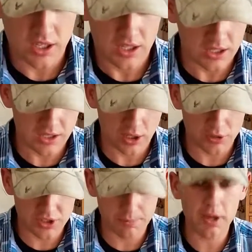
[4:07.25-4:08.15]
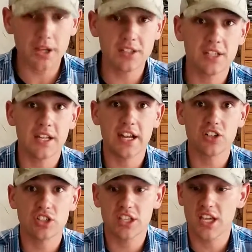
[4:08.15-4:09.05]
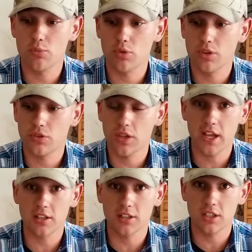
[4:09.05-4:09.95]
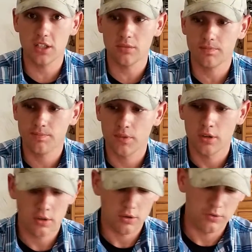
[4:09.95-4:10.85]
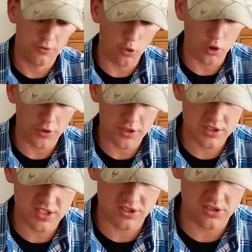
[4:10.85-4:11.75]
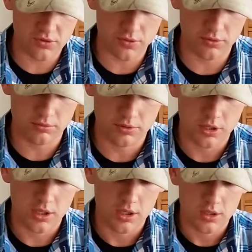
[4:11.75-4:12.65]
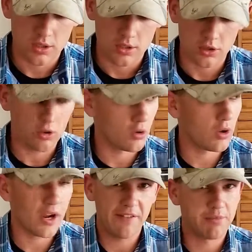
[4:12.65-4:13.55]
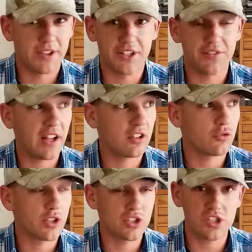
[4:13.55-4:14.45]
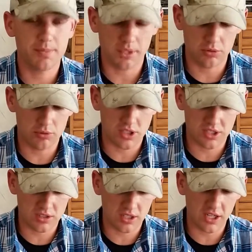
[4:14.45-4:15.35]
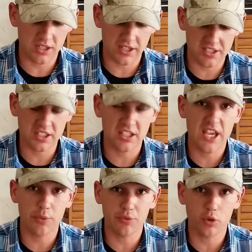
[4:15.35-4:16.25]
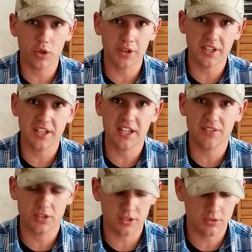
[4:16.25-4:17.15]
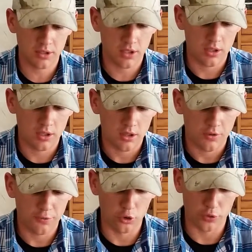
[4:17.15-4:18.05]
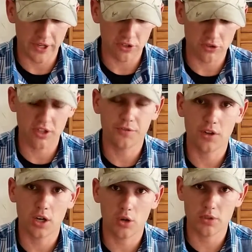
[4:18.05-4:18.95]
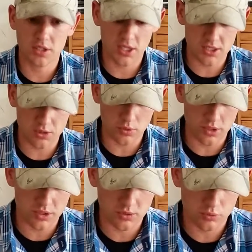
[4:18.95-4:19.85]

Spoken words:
And I was surprised, it actually came with the Allen key for the set screw. So I have plenty of Allen wrenches, but it was just kind of nice that it came with one. I didn't have to fool around trying to figure out what size it was.